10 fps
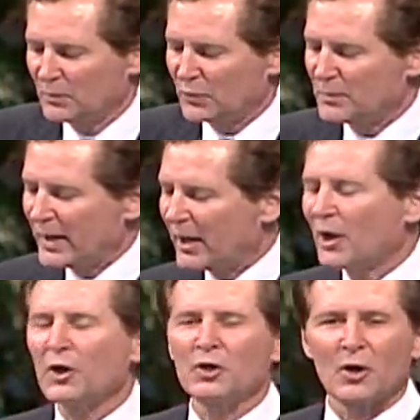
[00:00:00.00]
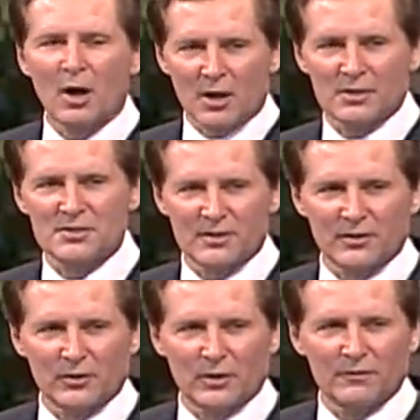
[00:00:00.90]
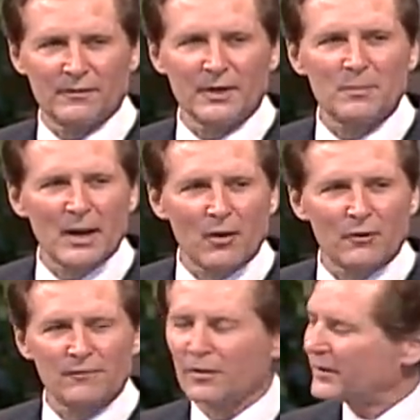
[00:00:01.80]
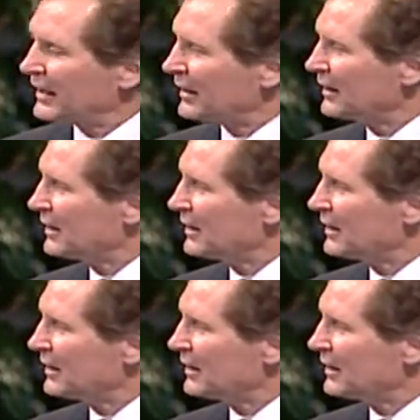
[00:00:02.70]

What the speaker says: Prepare your hearts to the Lord. Very powerful thing.